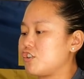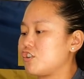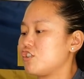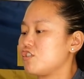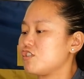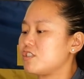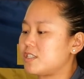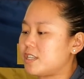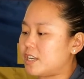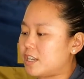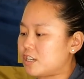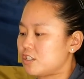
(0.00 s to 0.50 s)
You
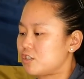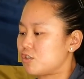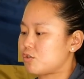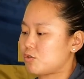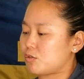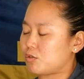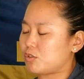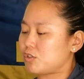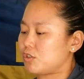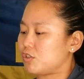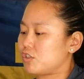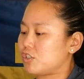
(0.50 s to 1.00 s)
see it
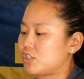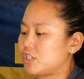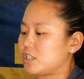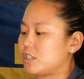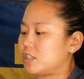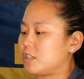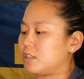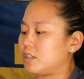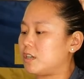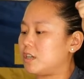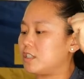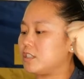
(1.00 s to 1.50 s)
jolt her just
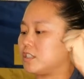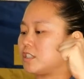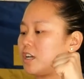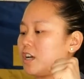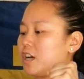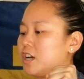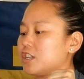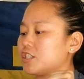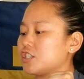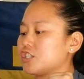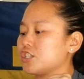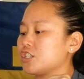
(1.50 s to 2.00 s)
a
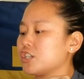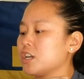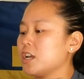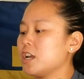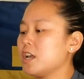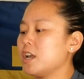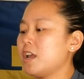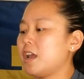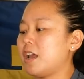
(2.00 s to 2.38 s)
touch.